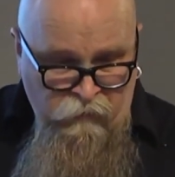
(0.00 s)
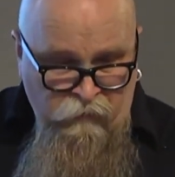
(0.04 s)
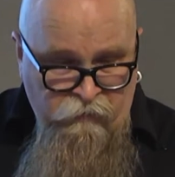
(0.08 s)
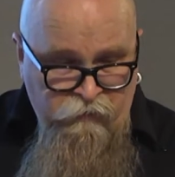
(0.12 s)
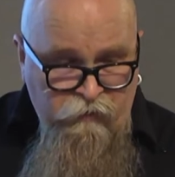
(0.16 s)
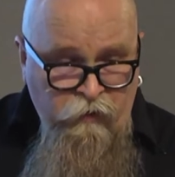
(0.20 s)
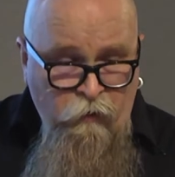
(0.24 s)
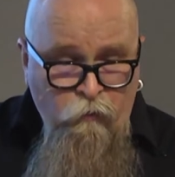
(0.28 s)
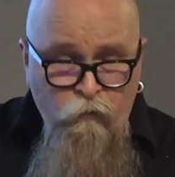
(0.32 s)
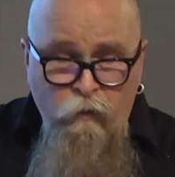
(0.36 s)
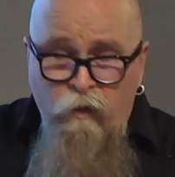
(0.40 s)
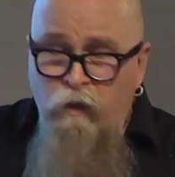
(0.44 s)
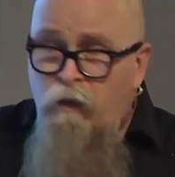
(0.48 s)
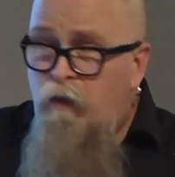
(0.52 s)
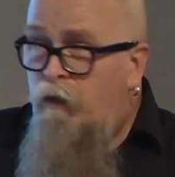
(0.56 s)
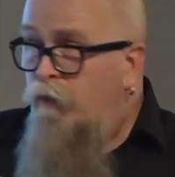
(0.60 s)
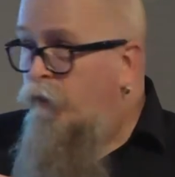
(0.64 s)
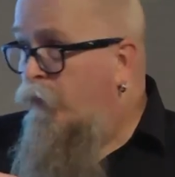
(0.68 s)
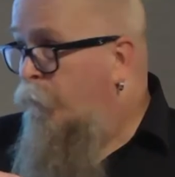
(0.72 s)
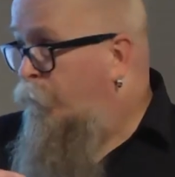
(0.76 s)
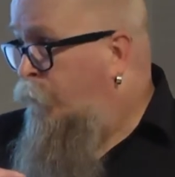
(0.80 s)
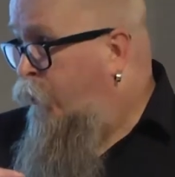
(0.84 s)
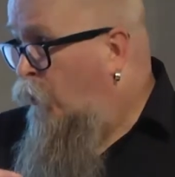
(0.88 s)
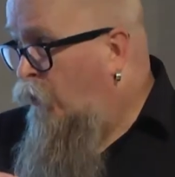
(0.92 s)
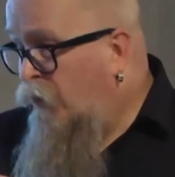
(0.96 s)
So
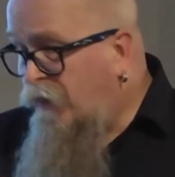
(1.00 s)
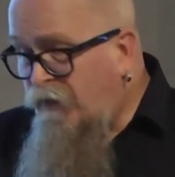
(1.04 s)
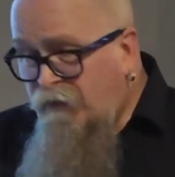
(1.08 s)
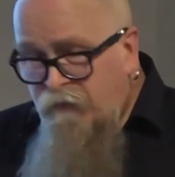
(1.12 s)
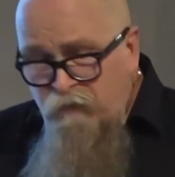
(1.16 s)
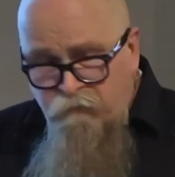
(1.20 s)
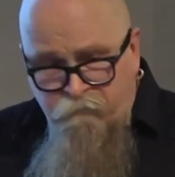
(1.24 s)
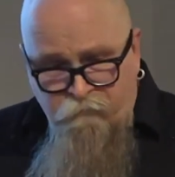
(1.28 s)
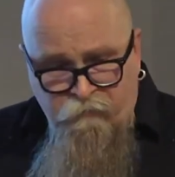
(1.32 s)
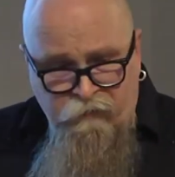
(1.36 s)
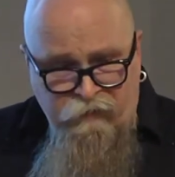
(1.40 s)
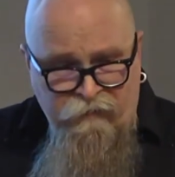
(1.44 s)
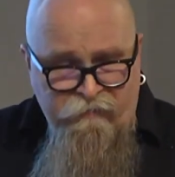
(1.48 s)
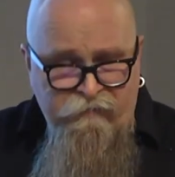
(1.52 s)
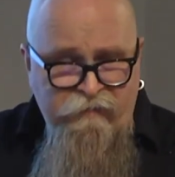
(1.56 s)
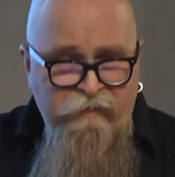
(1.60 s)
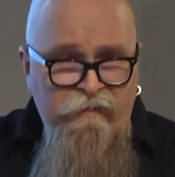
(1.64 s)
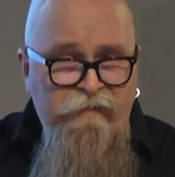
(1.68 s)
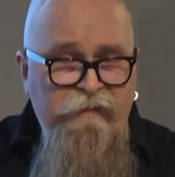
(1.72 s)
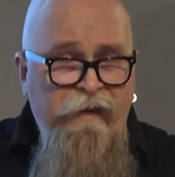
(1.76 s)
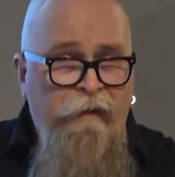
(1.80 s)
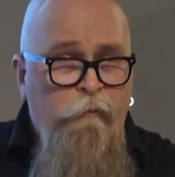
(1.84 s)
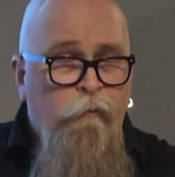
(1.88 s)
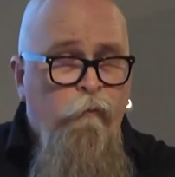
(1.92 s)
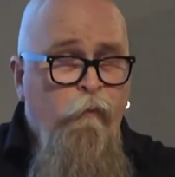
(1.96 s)
the point of this
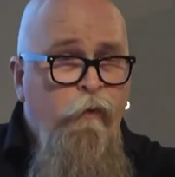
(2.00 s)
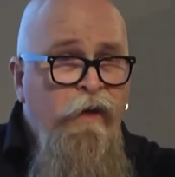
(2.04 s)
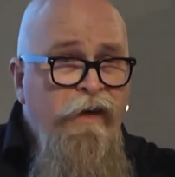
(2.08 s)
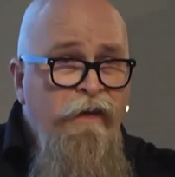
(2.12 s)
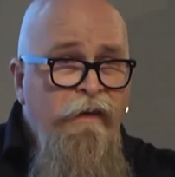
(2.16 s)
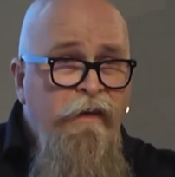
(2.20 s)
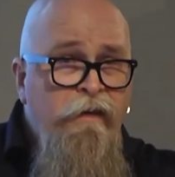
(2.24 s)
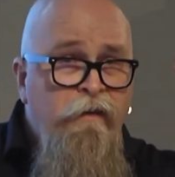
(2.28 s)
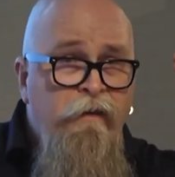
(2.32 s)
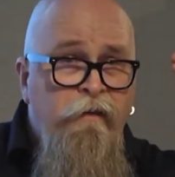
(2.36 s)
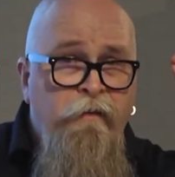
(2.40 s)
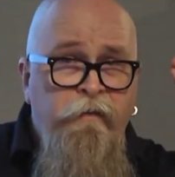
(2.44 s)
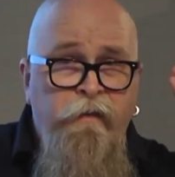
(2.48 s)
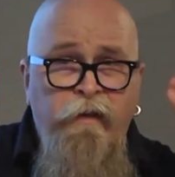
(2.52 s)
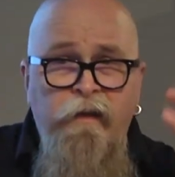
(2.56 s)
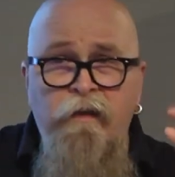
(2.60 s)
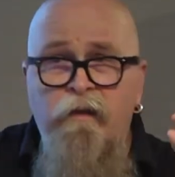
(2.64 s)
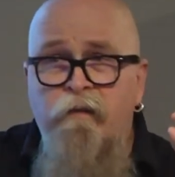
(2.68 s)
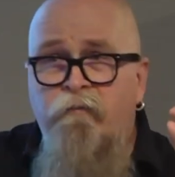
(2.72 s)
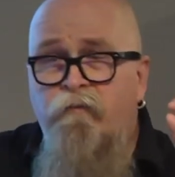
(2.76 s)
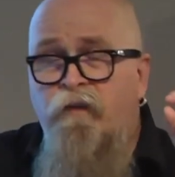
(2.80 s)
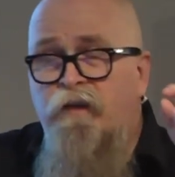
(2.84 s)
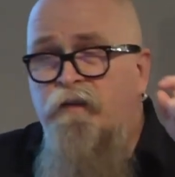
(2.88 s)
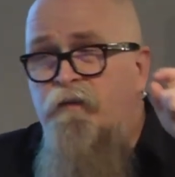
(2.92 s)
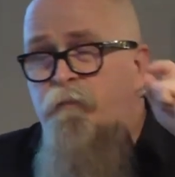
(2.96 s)
is that we didn't
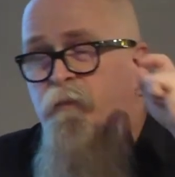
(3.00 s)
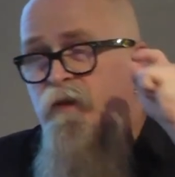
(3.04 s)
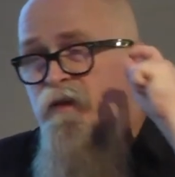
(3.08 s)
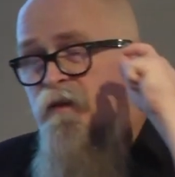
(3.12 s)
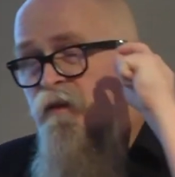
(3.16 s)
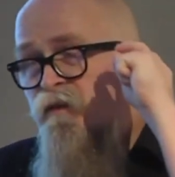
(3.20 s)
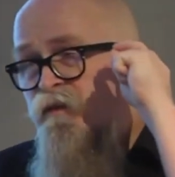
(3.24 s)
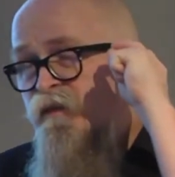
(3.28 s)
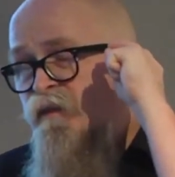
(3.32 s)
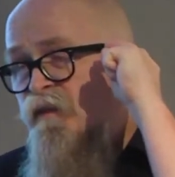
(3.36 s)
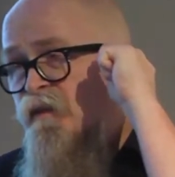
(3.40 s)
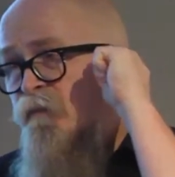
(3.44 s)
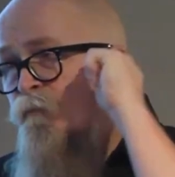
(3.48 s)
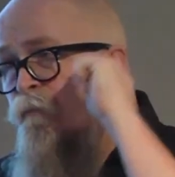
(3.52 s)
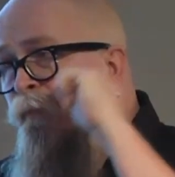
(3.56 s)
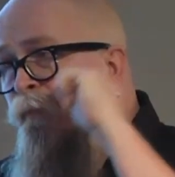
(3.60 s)
think of this, but there's this